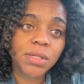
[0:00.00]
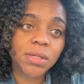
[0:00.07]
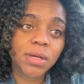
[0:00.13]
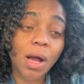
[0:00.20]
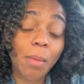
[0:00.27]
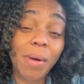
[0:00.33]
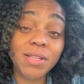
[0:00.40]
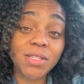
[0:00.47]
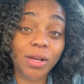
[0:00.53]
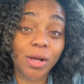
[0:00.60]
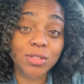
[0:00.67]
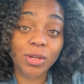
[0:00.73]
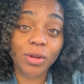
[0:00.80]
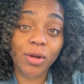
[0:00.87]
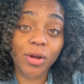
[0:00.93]
I'm about to go
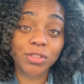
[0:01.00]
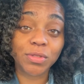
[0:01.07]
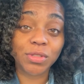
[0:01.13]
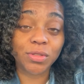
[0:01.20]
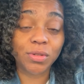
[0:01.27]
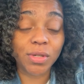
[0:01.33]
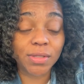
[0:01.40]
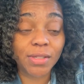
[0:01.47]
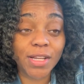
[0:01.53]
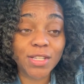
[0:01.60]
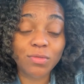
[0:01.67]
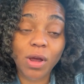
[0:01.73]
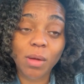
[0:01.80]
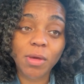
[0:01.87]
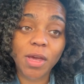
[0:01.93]
to the grocery store. That's
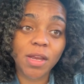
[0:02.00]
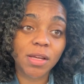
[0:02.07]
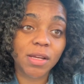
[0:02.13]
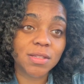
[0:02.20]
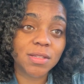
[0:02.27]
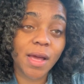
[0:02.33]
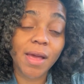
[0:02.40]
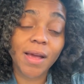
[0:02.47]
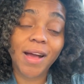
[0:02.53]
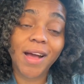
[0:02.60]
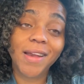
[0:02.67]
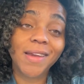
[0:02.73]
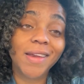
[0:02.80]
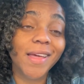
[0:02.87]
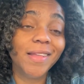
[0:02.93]
where I'm headed because I ain't got
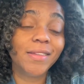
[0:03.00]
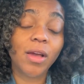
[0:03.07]
nothing.